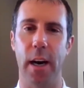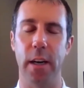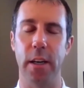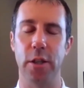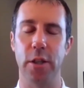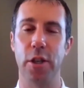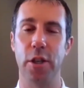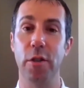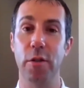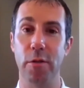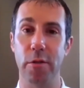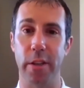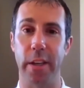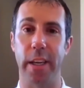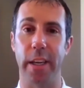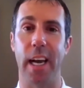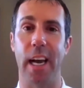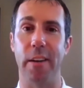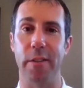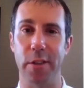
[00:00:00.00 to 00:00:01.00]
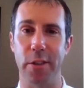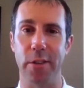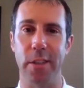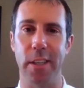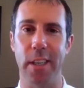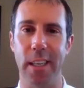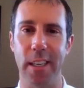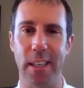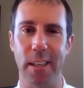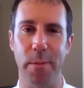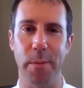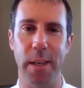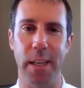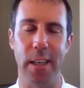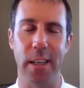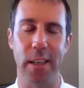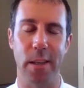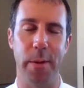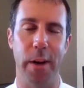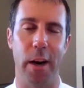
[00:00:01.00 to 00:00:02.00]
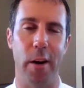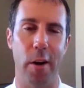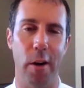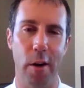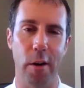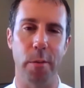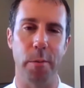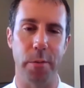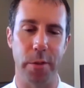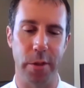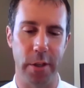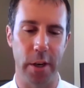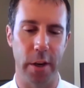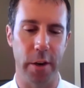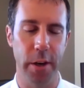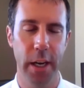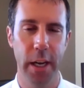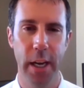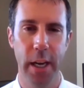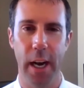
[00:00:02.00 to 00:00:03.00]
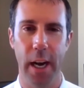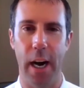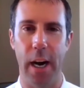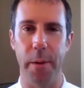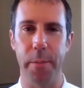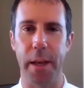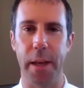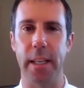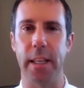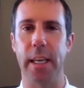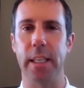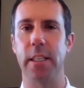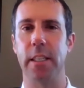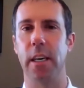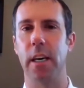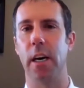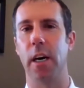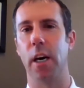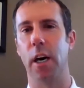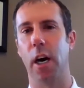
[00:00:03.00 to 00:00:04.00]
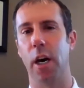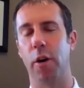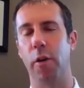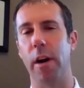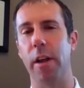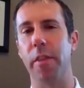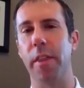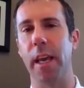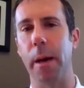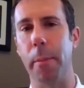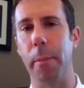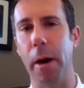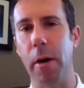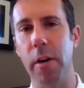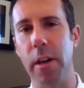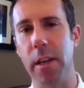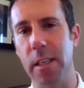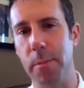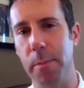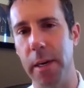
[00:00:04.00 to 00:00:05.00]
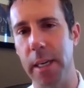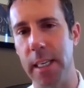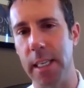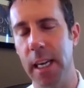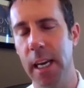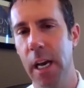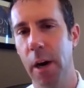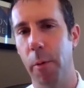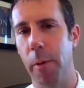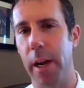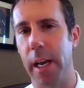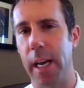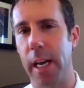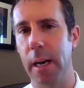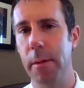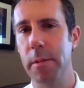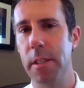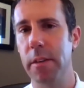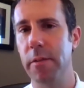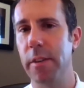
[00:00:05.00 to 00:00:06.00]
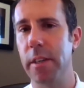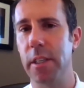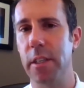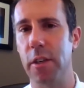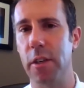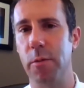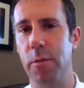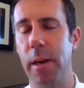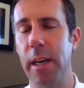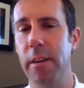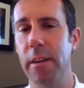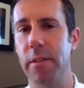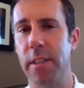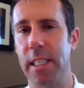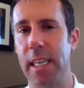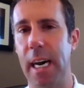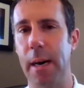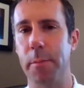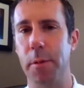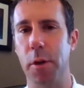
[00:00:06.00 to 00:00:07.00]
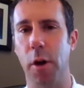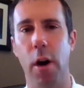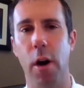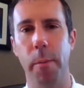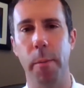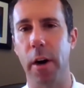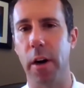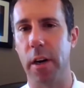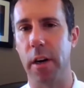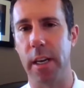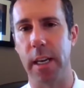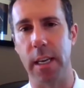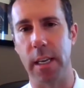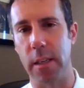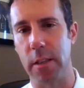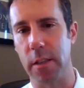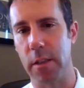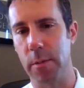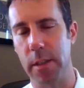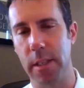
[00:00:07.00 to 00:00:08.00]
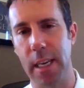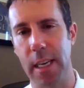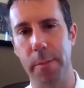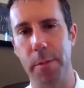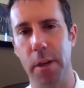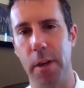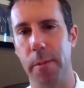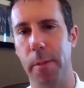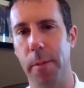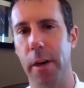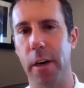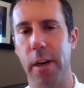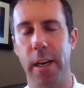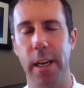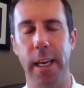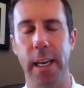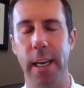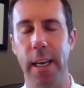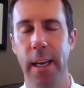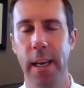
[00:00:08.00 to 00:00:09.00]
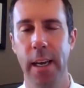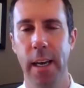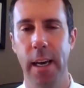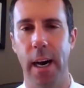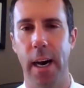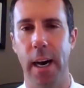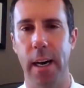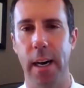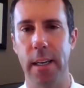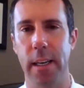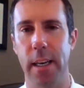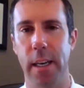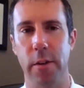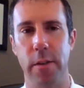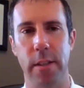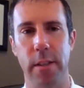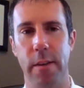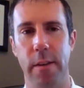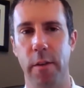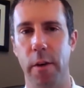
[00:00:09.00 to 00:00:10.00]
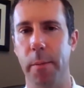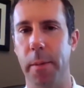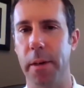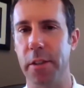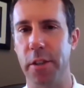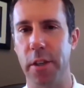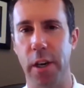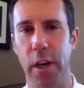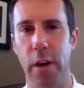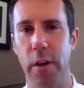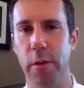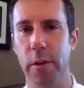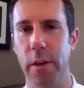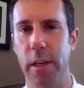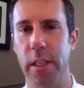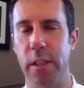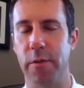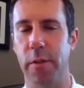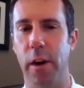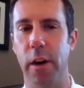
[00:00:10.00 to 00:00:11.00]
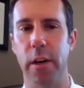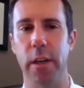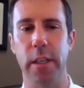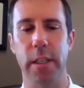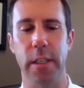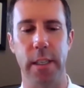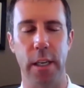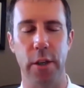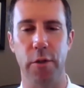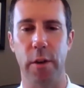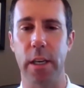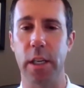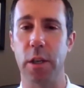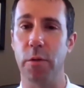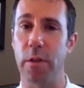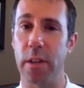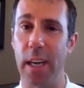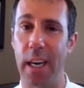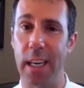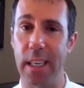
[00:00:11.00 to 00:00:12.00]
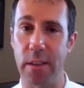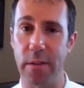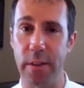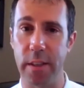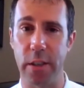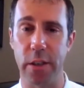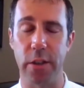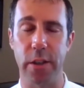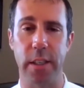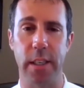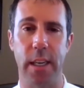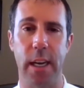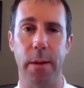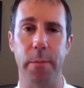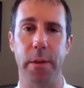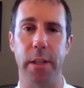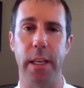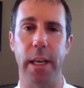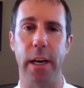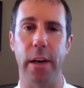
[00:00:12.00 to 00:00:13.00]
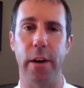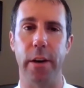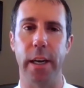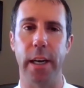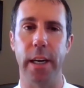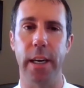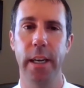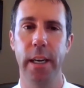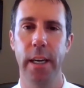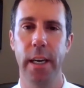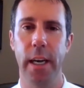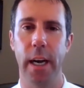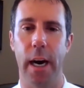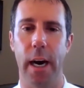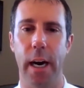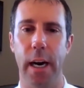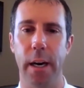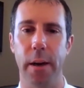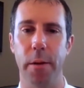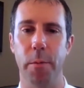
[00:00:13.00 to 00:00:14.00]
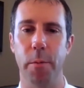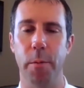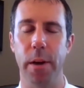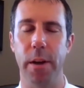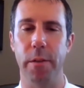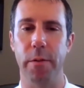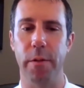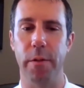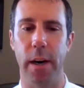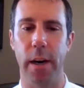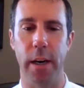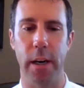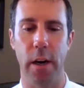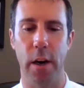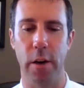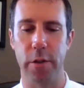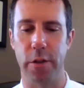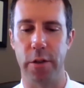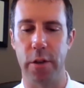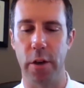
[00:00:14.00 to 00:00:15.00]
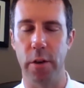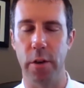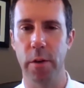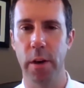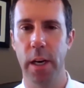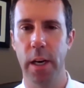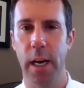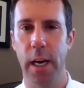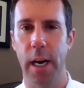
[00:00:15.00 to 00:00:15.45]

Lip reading: choose Lake Havasu City to be our home. So that's a great thing about it. But when it comes to visitors, we have stopped all marketing. So we stopped all marketing, several months ago, as far as trying to entice visitors to come to the area. We've also,